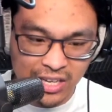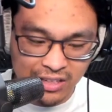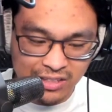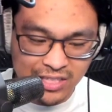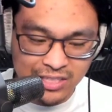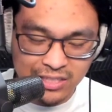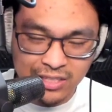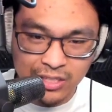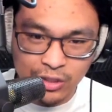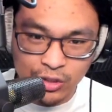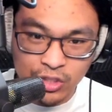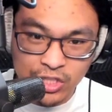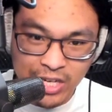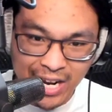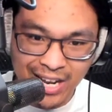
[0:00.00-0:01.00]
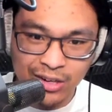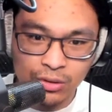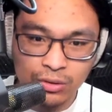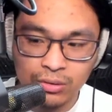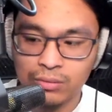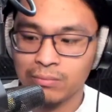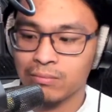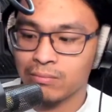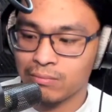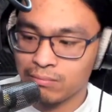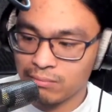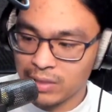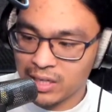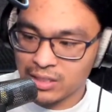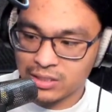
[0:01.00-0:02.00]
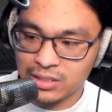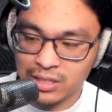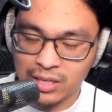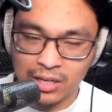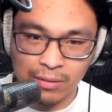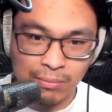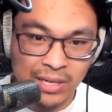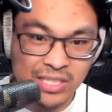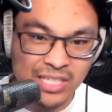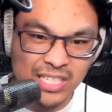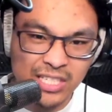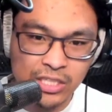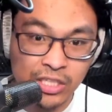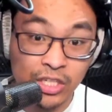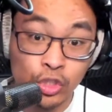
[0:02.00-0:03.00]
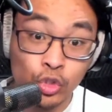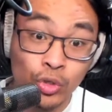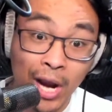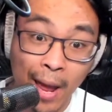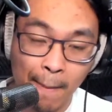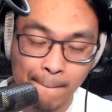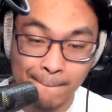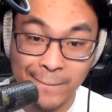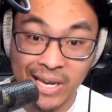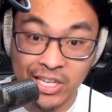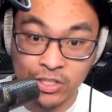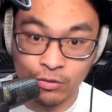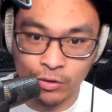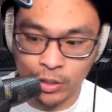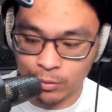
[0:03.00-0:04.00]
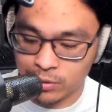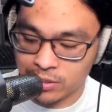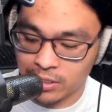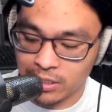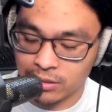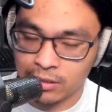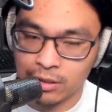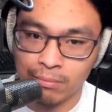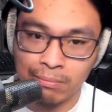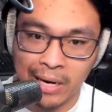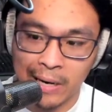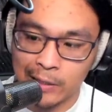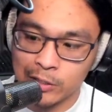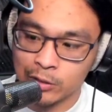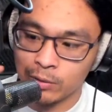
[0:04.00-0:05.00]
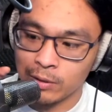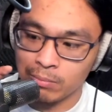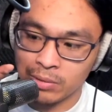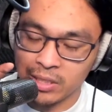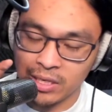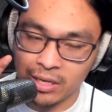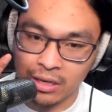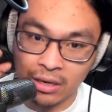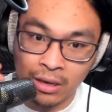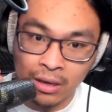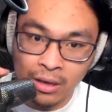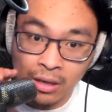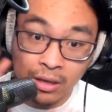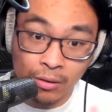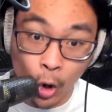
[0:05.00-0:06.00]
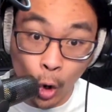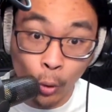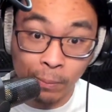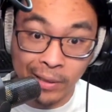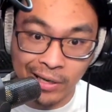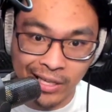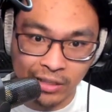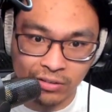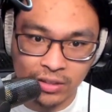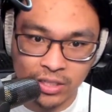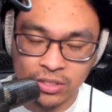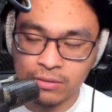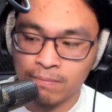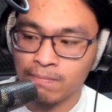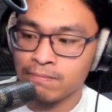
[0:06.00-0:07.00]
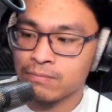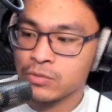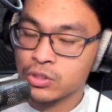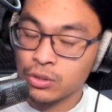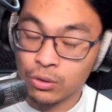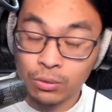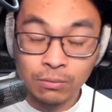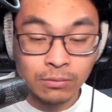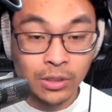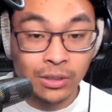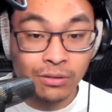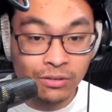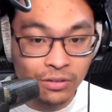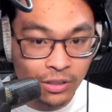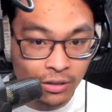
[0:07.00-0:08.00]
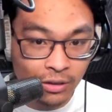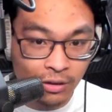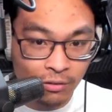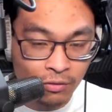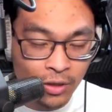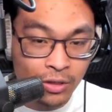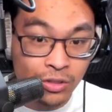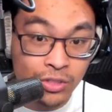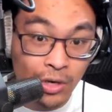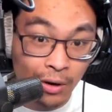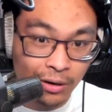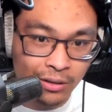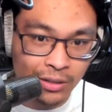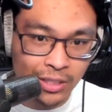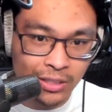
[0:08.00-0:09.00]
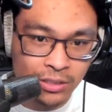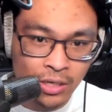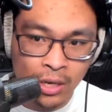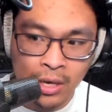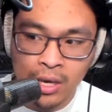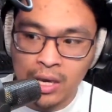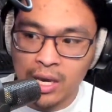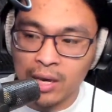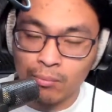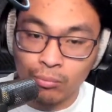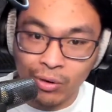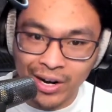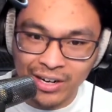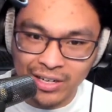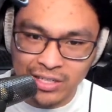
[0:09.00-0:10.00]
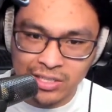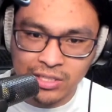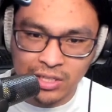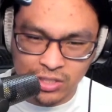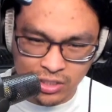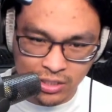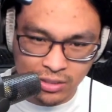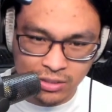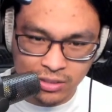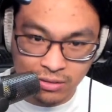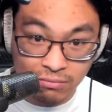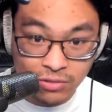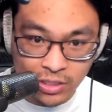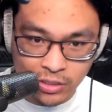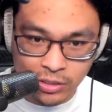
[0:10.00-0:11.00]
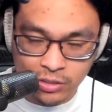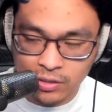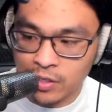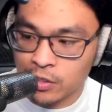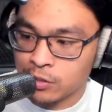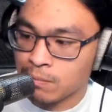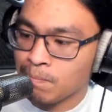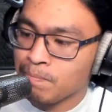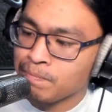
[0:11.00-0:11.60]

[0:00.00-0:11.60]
And this little channel makes it easy to trap bass frequencies compared to it being open like this. So you can think of darkness and brightness such as this.